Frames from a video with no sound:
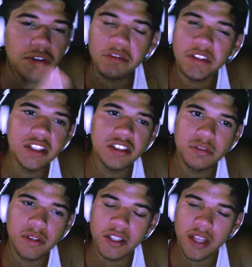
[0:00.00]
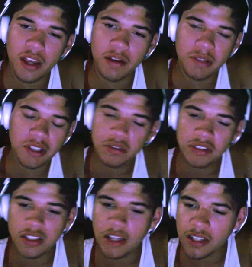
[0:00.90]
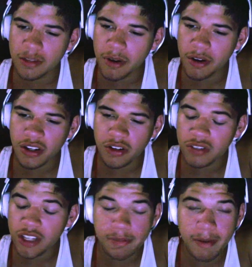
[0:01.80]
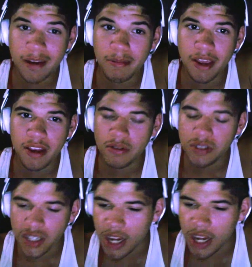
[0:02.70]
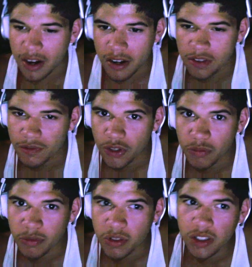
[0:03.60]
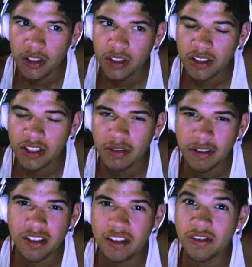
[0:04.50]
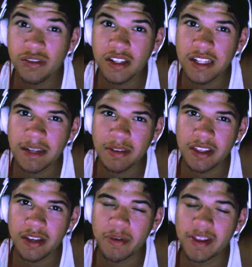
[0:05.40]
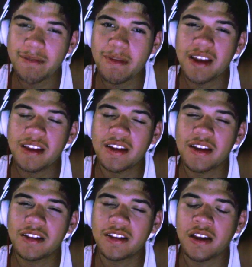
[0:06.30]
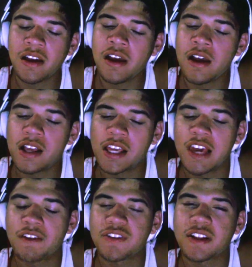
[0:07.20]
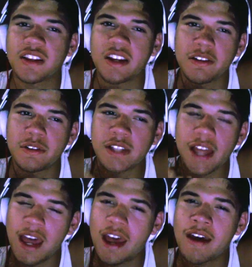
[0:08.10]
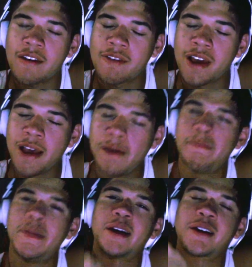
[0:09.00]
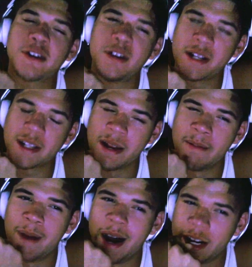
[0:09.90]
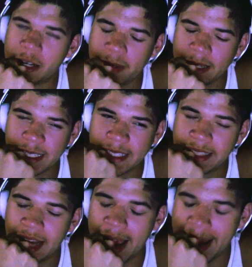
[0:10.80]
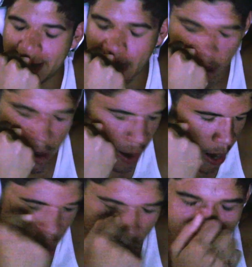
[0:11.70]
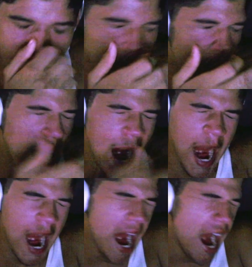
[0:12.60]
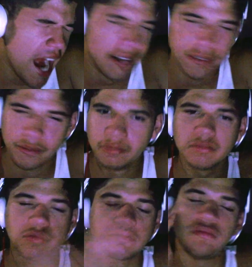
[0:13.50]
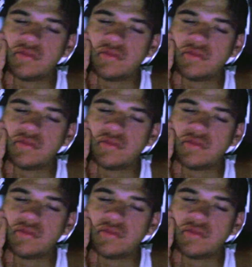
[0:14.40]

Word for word: no other film really is doing that. I mean, you don't see Captain America, you don't see Spider-Man, you don't see any other film series do that type of thing where they make the, the gift that the heroes have be a curse and a monstrous design. Mm.